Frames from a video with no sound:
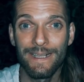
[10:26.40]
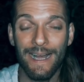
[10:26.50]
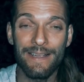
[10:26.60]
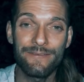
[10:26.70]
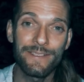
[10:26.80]

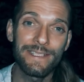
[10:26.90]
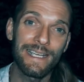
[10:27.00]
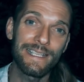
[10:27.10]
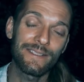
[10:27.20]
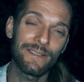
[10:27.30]
I feel
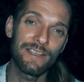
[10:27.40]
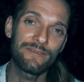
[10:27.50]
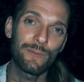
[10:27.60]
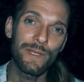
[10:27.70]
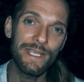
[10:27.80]
like
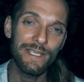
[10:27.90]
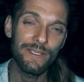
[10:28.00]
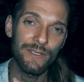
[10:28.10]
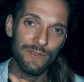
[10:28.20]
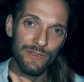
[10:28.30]
if we
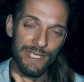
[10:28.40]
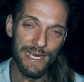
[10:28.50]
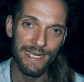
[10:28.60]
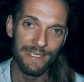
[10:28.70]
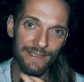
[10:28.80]
can
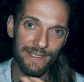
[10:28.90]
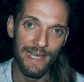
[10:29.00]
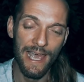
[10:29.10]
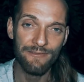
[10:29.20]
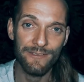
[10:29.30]
take
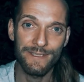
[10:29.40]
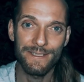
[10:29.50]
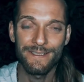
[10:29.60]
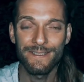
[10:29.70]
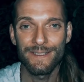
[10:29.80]
the
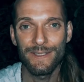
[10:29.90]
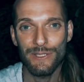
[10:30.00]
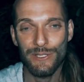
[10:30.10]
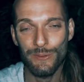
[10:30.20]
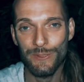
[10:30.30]
effort
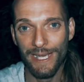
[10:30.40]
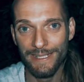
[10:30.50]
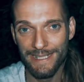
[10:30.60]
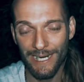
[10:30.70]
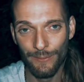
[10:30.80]
to
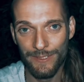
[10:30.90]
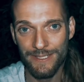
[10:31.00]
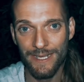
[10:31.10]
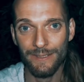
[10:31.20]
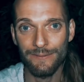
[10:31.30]
get
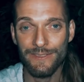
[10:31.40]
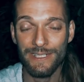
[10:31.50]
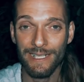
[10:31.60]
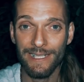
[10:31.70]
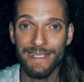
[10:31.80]
ourselves
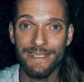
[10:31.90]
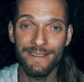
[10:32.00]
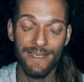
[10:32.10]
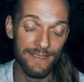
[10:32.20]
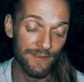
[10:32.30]

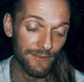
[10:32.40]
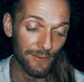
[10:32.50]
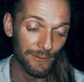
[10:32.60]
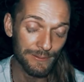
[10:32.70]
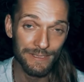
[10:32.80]
clean in
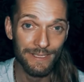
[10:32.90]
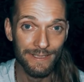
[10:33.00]
thought,